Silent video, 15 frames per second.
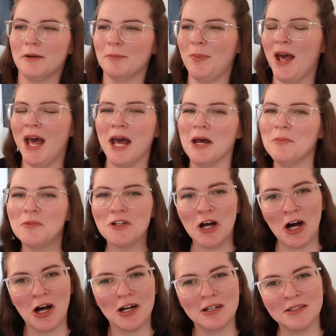pep
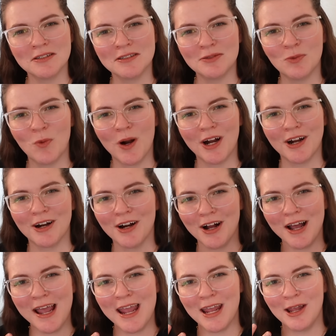talks
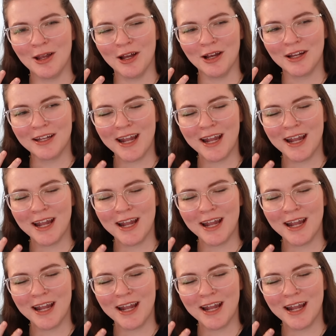where a